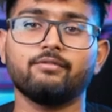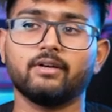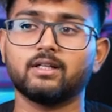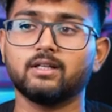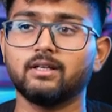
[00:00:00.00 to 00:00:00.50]

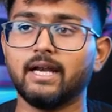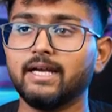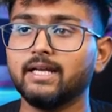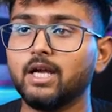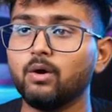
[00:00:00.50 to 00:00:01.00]
effect,
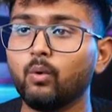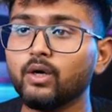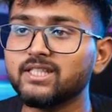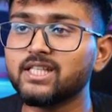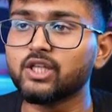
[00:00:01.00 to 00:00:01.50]
right?
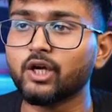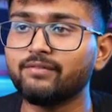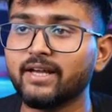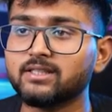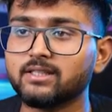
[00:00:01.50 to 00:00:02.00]
What is this sound
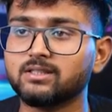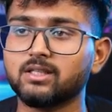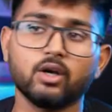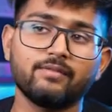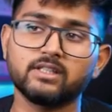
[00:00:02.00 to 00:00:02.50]
effect? This
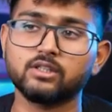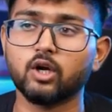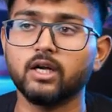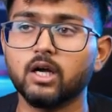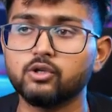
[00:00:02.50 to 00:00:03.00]
sound effect is
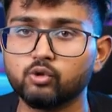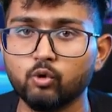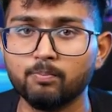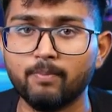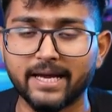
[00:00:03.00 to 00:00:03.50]
called
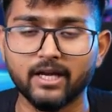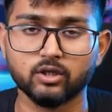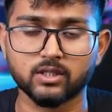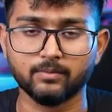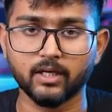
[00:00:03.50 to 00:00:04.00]
zoom by
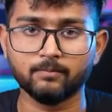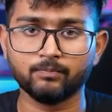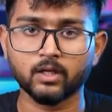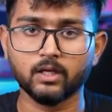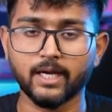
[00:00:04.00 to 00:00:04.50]
or something,
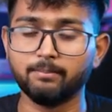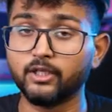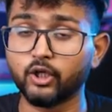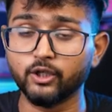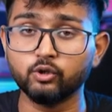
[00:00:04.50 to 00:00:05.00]
right?
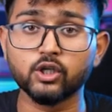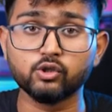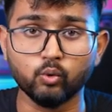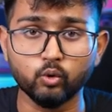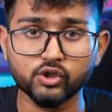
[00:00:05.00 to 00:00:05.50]
But you can use a
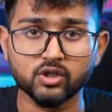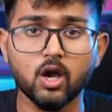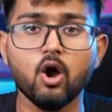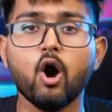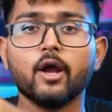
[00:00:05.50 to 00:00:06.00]
swoosh
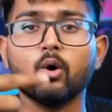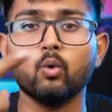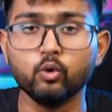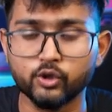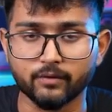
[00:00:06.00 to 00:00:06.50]
or a
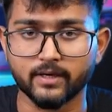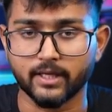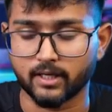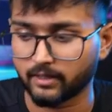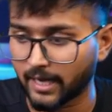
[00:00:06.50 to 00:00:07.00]
whoosh over
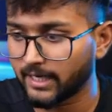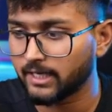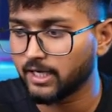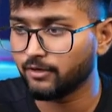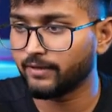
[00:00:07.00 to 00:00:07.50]
there, right?